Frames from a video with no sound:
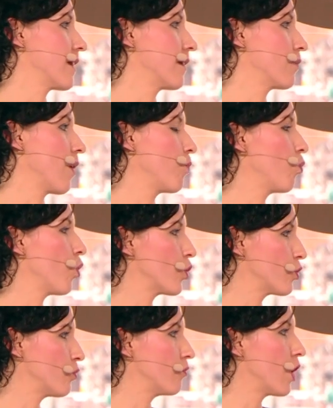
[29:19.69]
and what are
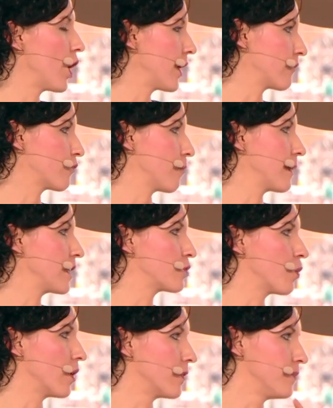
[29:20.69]
you learning from each
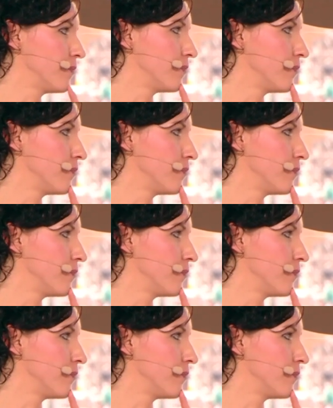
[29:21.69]
one?